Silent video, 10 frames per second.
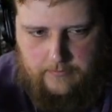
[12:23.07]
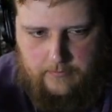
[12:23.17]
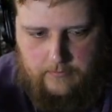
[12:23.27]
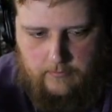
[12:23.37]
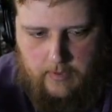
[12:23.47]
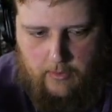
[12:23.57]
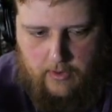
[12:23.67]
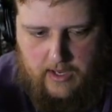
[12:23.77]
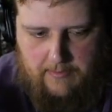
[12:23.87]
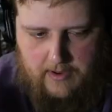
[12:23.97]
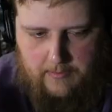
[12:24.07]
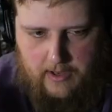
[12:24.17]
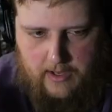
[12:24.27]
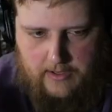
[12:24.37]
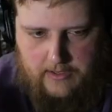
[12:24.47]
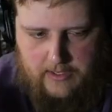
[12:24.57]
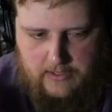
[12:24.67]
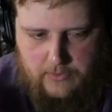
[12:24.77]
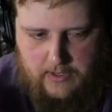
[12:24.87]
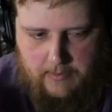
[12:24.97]
But we'll keep it in mind as
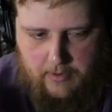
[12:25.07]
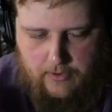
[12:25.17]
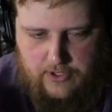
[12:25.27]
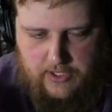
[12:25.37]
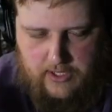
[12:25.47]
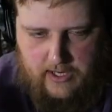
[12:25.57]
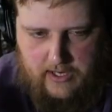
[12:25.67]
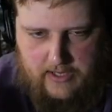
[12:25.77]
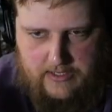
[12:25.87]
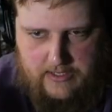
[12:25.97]
we approach it, I guess.